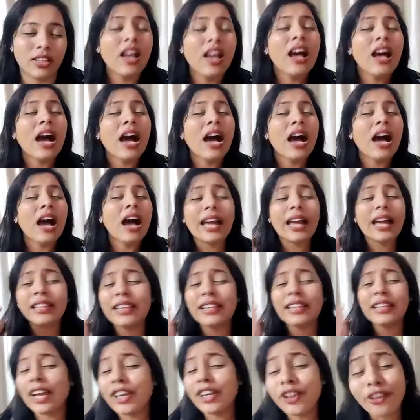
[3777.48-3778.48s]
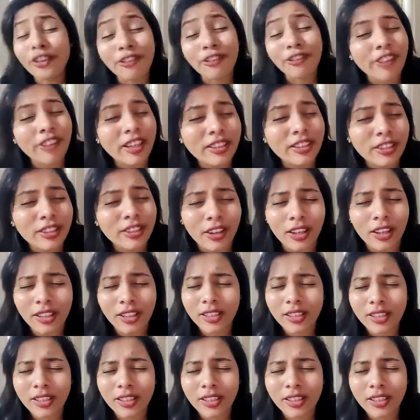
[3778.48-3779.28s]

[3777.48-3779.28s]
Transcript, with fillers: I thank you, Father God.